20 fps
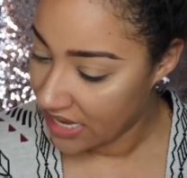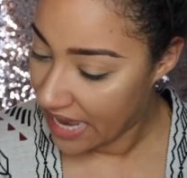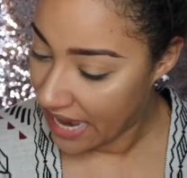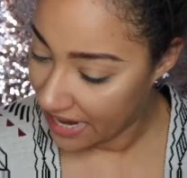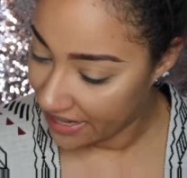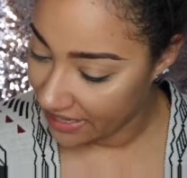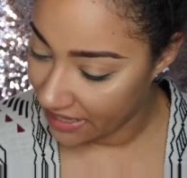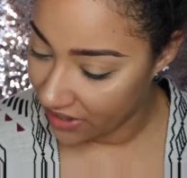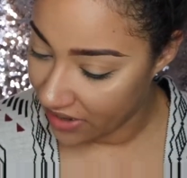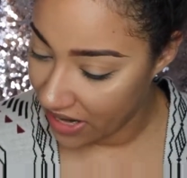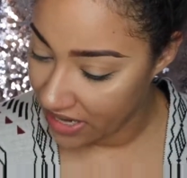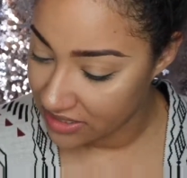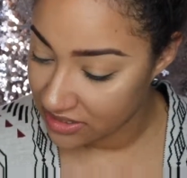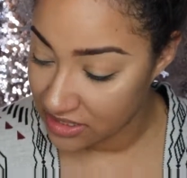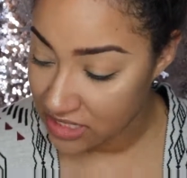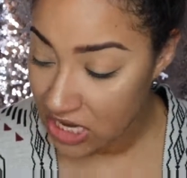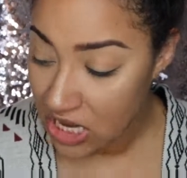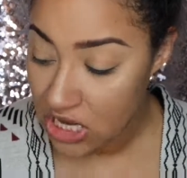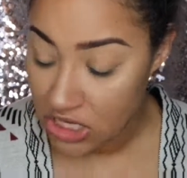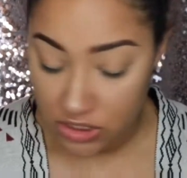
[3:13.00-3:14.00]
I
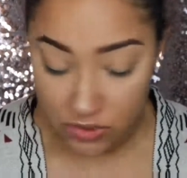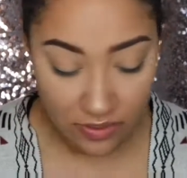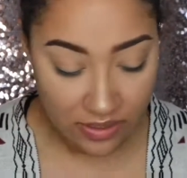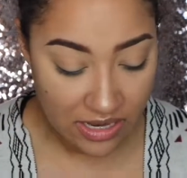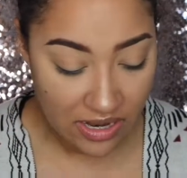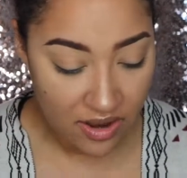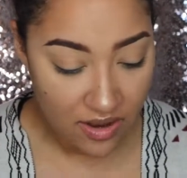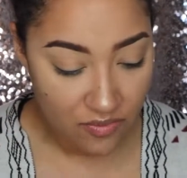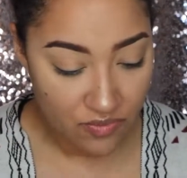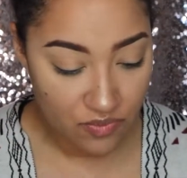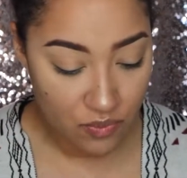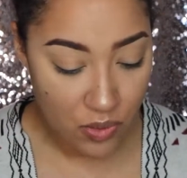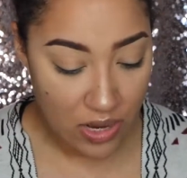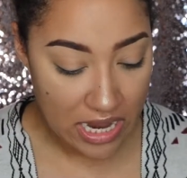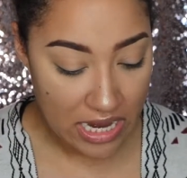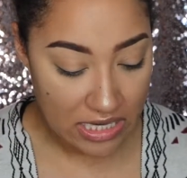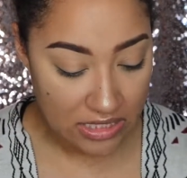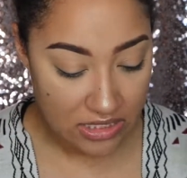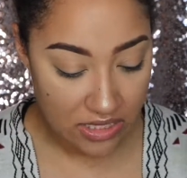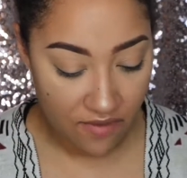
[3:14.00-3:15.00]
digress. So
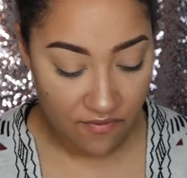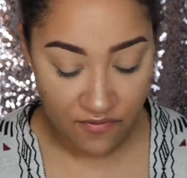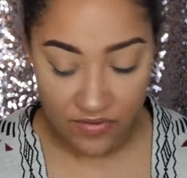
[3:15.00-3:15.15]
anyways,